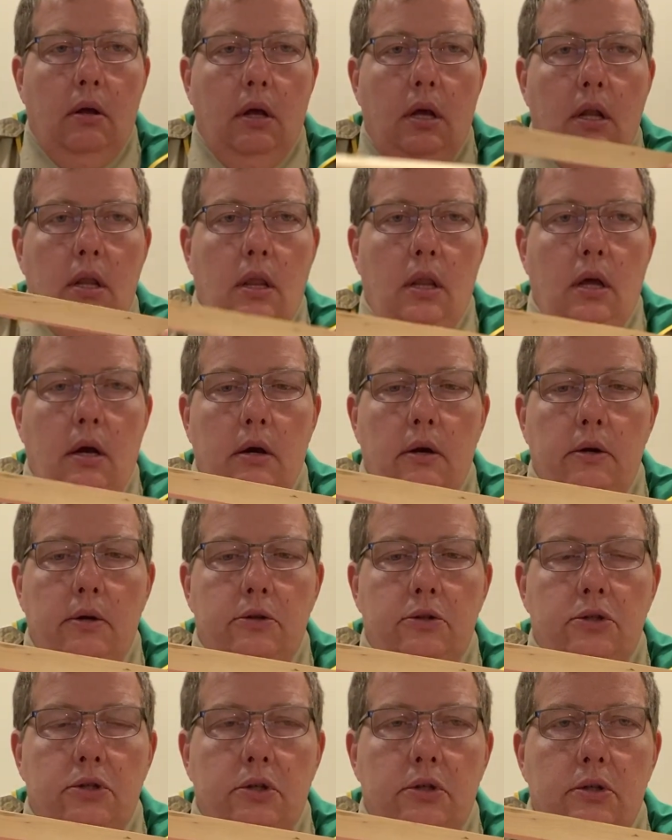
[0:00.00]
a
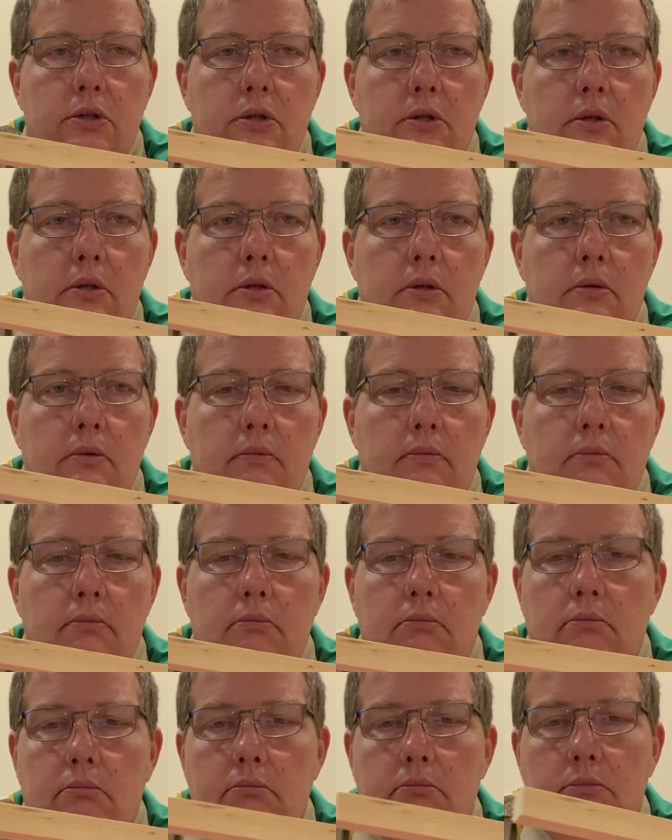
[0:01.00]
large
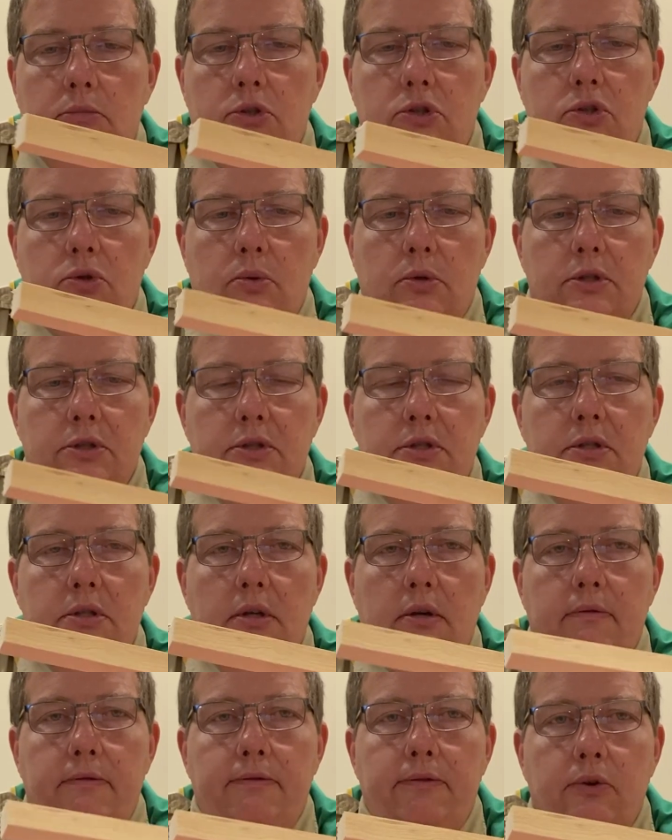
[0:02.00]
source
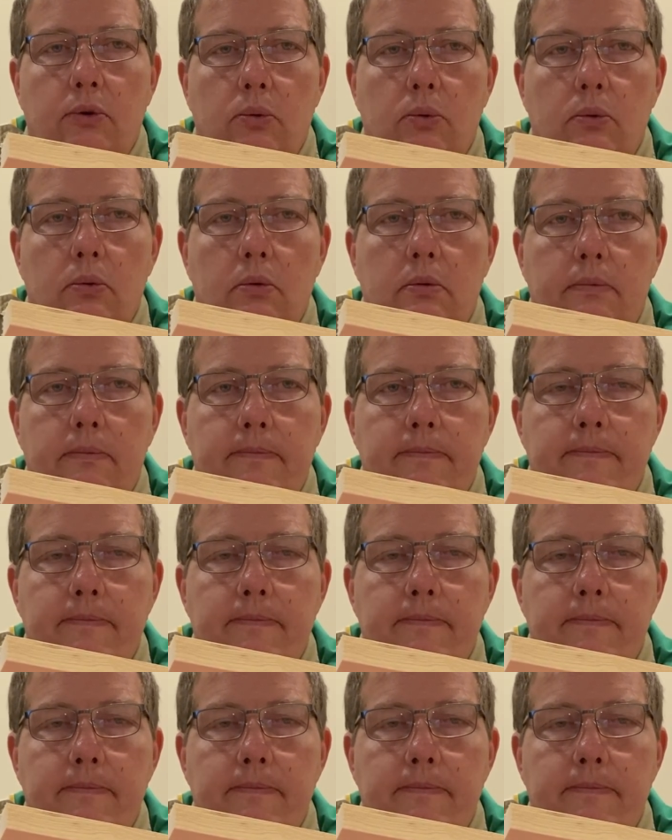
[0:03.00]
of fuel,